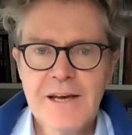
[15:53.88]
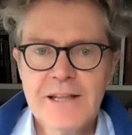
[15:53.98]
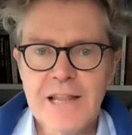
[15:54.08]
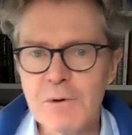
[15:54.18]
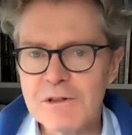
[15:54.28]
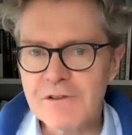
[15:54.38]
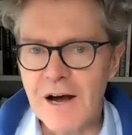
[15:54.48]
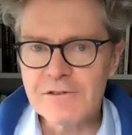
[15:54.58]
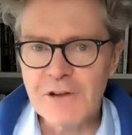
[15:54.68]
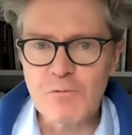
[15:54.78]
Now, when
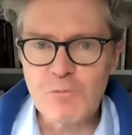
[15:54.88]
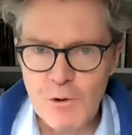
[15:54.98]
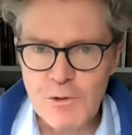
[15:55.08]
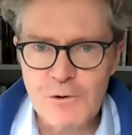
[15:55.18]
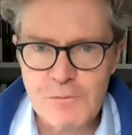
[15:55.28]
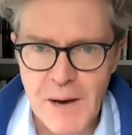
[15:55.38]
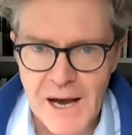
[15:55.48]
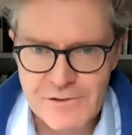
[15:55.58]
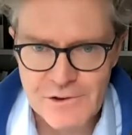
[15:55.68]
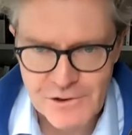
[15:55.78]
Dante wrote those
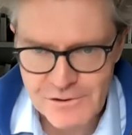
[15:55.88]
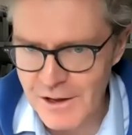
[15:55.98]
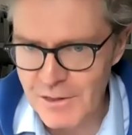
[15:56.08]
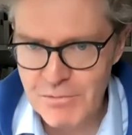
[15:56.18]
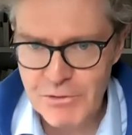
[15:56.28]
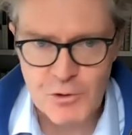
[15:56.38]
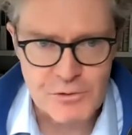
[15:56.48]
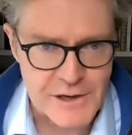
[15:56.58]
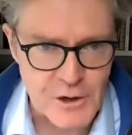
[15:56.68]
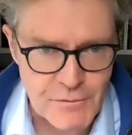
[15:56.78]
passages in
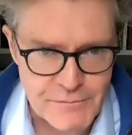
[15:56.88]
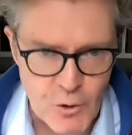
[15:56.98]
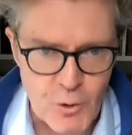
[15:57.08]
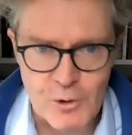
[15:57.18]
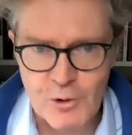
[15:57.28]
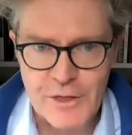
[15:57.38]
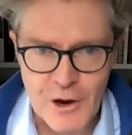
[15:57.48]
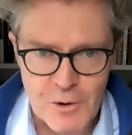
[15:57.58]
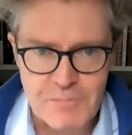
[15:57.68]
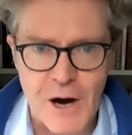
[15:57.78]
1304 or
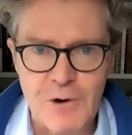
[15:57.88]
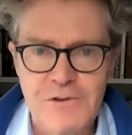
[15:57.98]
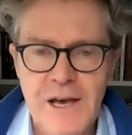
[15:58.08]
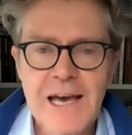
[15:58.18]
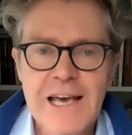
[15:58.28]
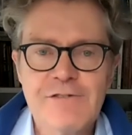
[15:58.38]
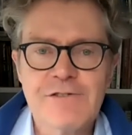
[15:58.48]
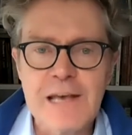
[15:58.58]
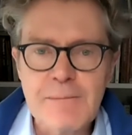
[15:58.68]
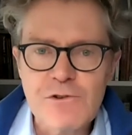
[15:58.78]
thereabouts, he
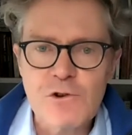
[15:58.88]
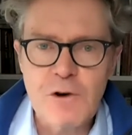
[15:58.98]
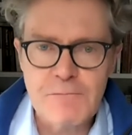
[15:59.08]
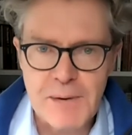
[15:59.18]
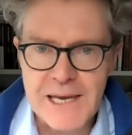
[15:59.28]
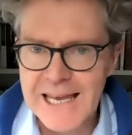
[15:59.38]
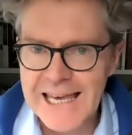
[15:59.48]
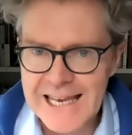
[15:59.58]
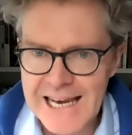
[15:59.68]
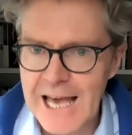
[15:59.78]
seems to have been
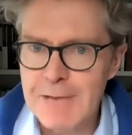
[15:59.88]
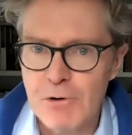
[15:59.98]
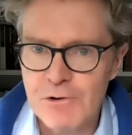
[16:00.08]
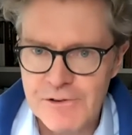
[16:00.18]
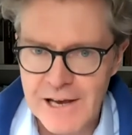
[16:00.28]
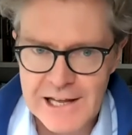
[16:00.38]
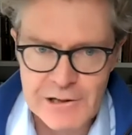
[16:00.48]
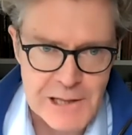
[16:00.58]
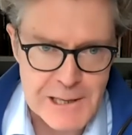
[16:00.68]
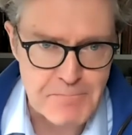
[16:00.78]
in a
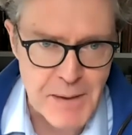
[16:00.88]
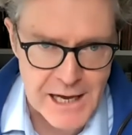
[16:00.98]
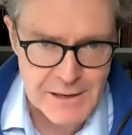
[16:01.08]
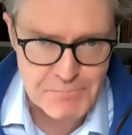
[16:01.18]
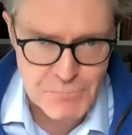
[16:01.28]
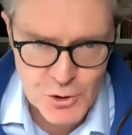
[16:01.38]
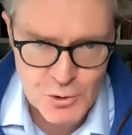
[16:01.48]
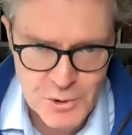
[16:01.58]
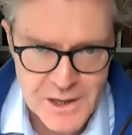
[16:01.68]
particularly bad mood,